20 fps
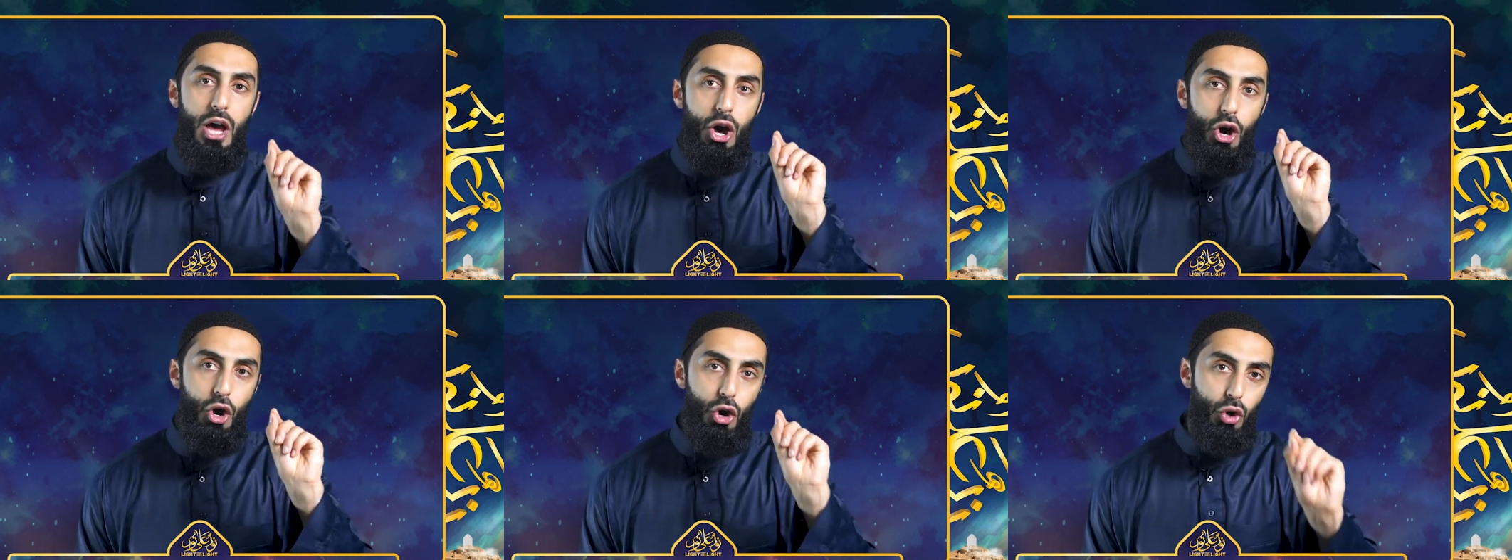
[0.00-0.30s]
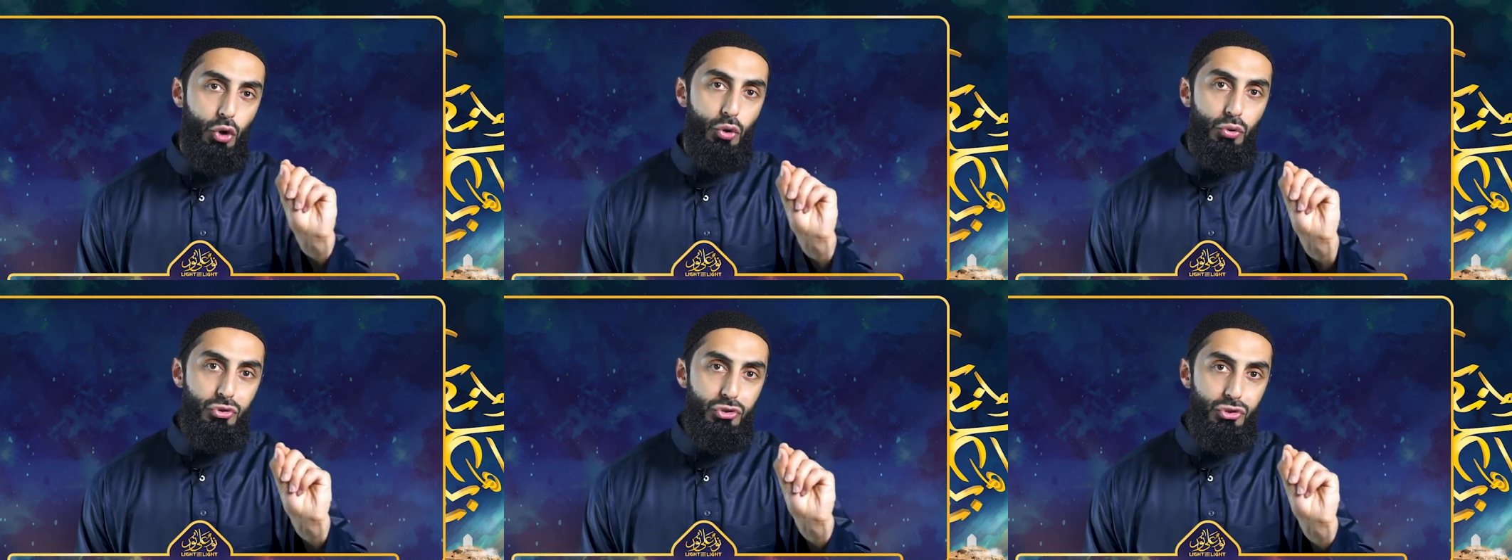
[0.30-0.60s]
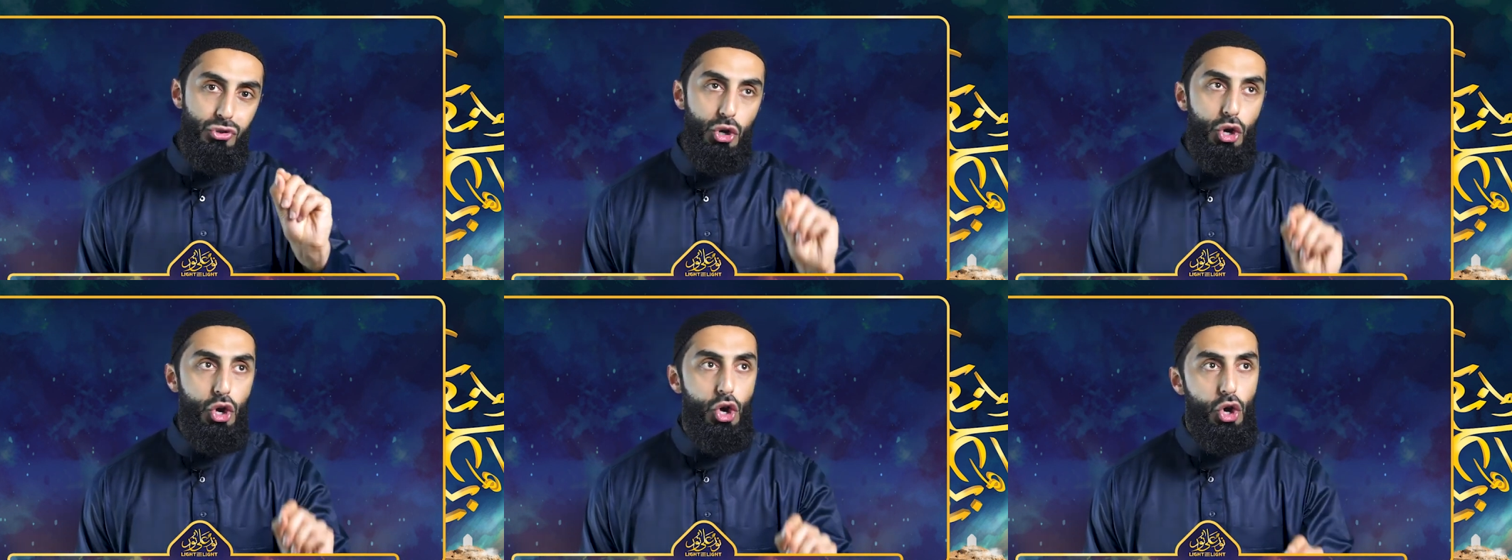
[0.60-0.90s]
a host
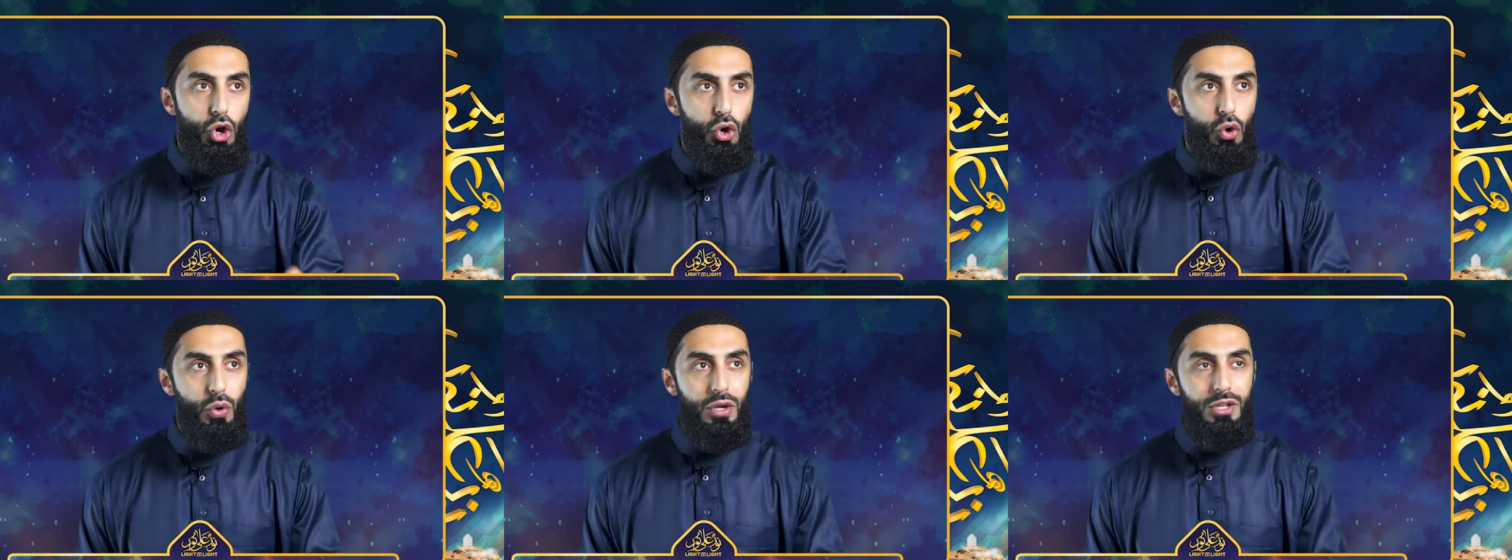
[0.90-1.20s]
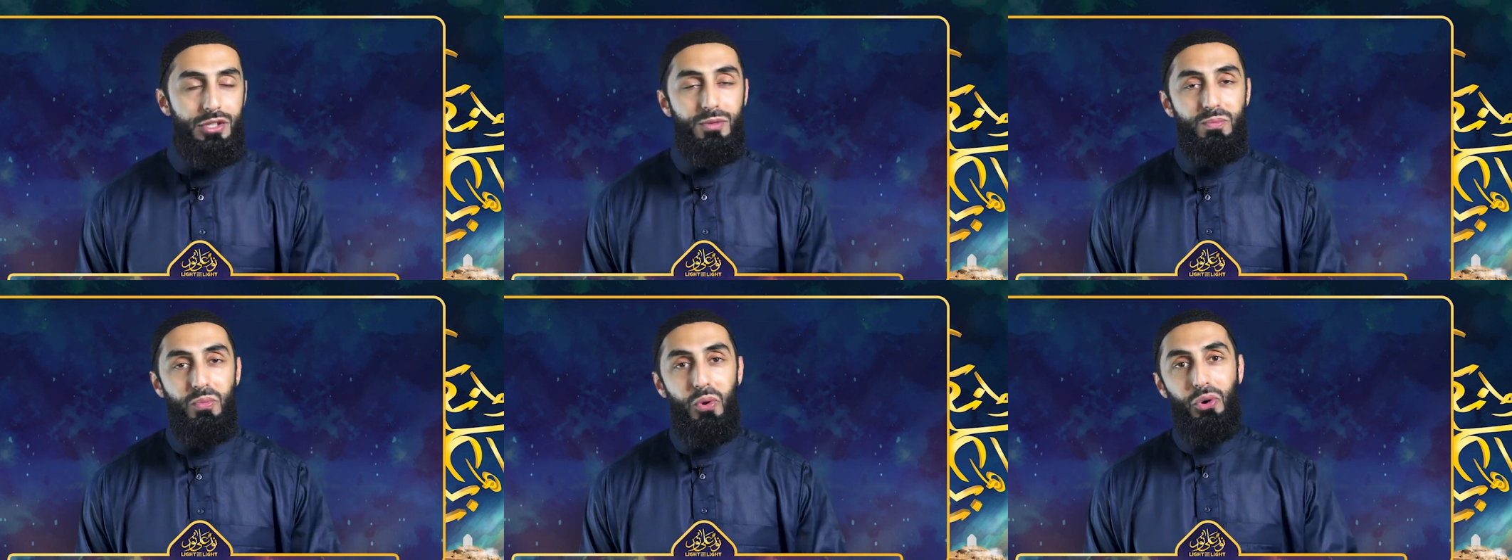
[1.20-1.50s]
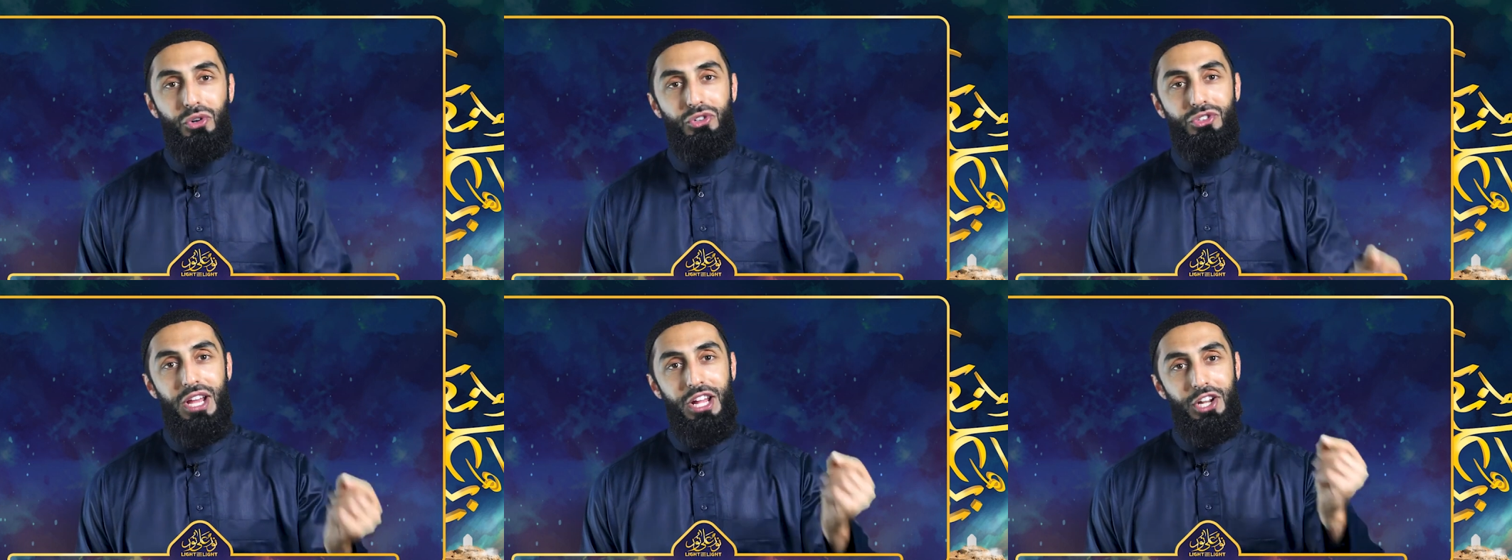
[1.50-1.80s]
who is
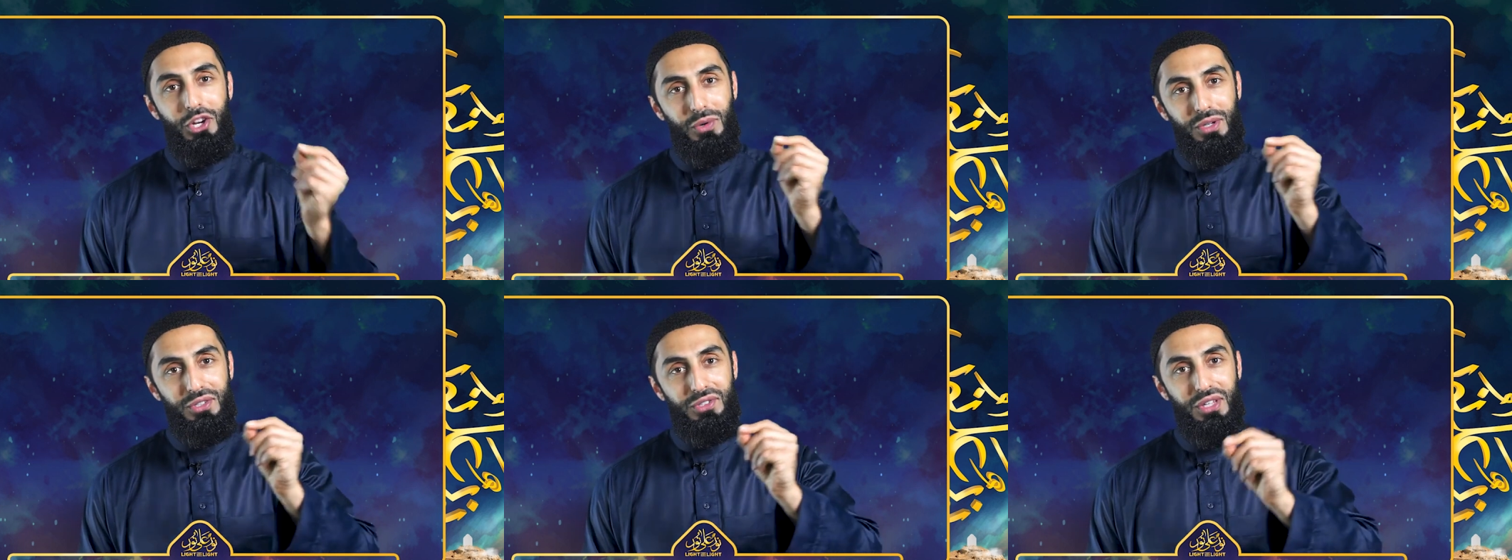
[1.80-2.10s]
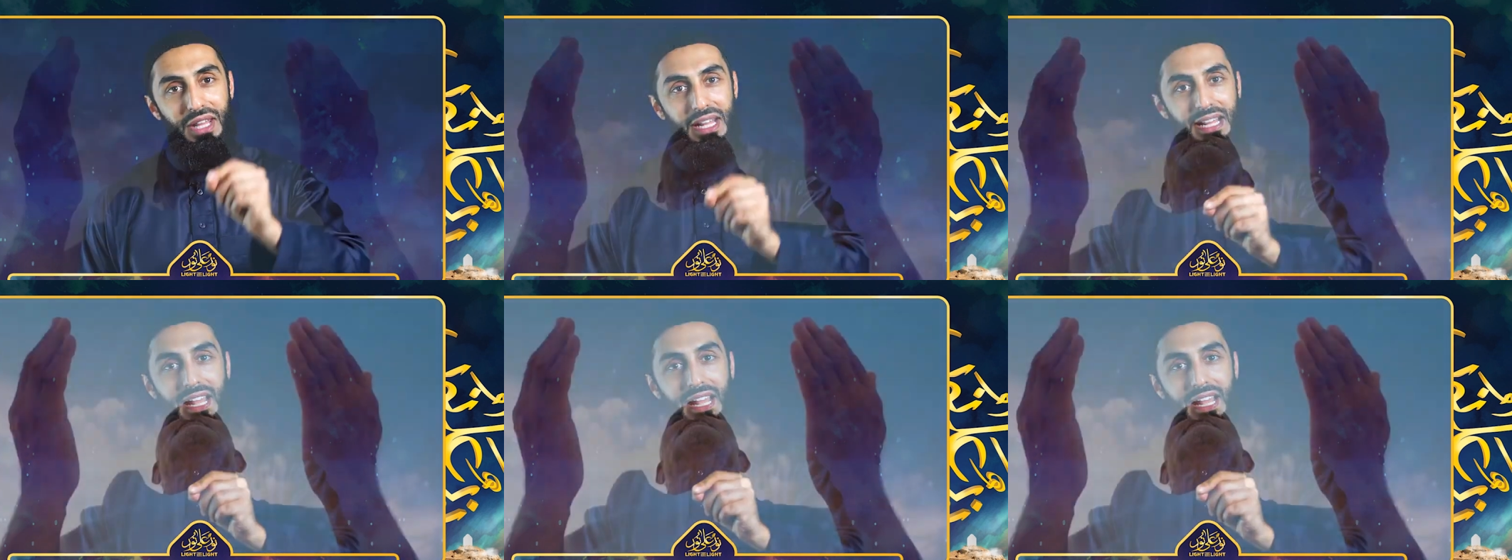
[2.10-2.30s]
more generous than